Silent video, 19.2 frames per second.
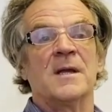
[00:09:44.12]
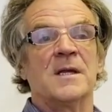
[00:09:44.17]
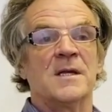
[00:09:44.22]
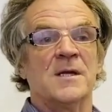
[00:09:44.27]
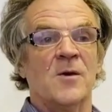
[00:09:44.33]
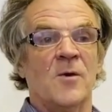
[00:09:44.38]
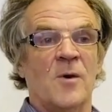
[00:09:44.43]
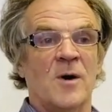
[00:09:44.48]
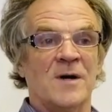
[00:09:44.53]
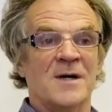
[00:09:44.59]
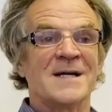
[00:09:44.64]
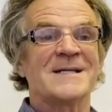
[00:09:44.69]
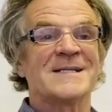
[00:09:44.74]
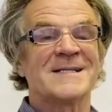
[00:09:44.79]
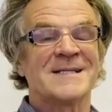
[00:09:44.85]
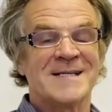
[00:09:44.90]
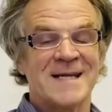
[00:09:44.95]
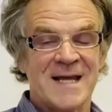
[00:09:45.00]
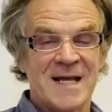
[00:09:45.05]
you are
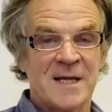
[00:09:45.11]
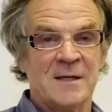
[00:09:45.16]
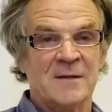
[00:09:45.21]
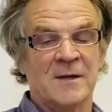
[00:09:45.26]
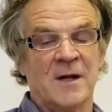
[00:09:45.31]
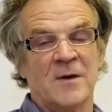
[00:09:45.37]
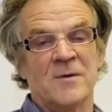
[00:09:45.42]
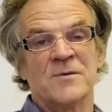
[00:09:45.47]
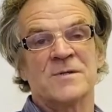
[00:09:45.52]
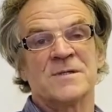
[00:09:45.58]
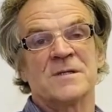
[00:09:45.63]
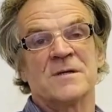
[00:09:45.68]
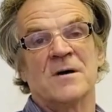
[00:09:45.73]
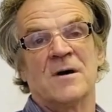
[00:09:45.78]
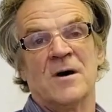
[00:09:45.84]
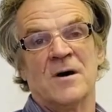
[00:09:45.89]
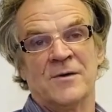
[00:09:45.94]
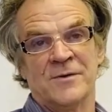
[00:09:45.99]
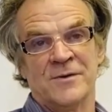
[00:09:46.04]
seeing those
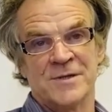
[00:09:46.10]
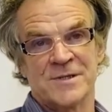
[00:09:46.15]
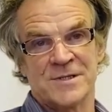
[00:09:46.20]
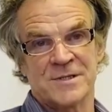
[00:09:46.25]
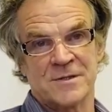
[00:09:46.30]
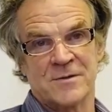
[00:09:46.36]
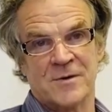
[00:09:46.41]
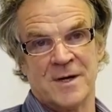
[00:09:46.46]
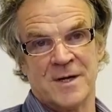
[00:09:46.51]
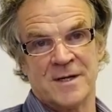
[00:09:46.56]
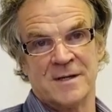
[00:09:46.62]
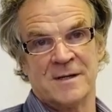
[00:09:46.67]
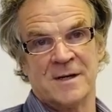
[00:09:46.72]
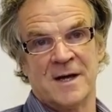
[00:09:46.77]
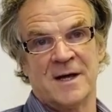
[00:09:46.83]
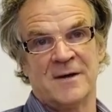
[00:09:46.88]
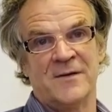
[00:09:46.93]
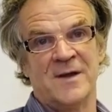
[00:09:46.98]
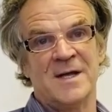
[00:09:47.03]
on the screen,
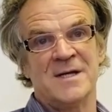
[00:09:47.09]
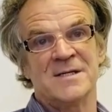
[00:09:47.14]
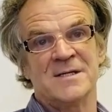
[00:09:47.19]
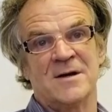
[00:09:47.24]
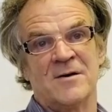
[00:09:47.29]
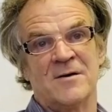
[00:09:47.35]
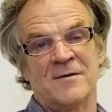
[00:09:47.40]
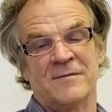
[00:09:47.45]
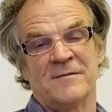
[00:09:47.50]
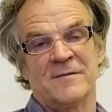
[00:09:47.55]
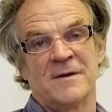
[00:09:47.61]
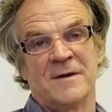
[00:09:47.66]
and these are